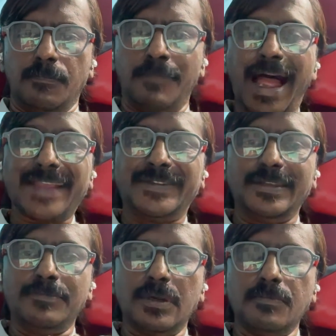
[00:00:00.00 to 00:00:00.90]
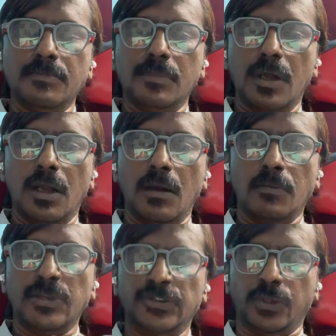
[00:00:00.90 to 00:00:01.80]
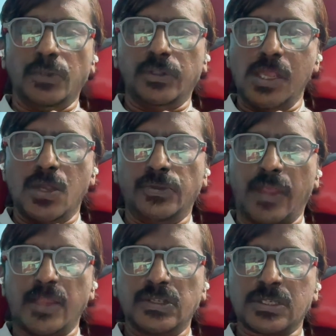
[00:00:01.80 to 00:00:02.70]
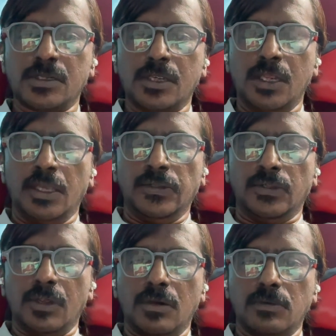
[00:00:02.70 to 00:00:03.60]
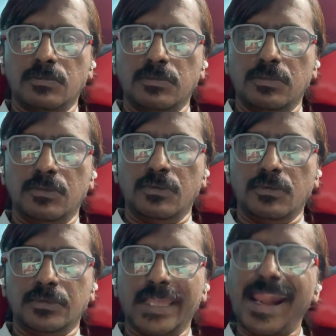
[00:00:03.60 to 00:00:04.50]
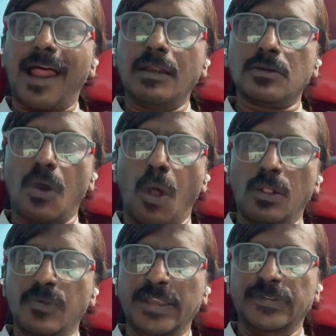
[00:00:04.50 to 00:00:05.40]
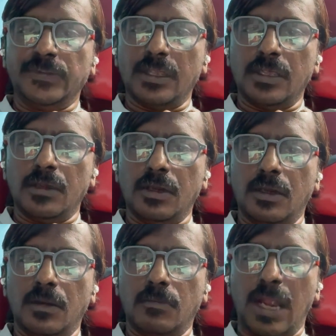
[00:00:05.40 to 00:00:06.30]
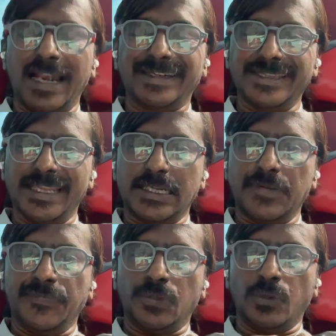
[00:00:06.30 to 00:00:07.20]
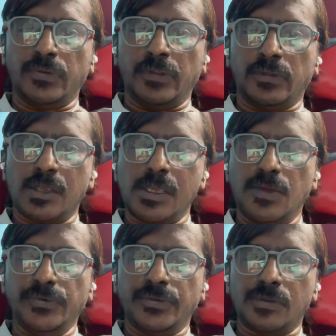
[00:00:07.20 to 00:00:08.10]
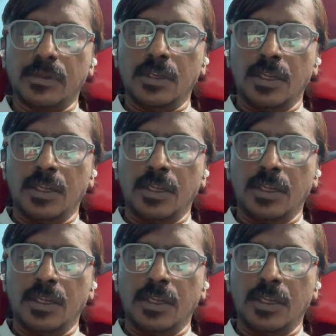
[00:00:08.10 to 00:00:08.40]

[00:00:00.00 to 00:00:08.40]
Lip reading: maximum resource usage. So there are always alternative sources to use.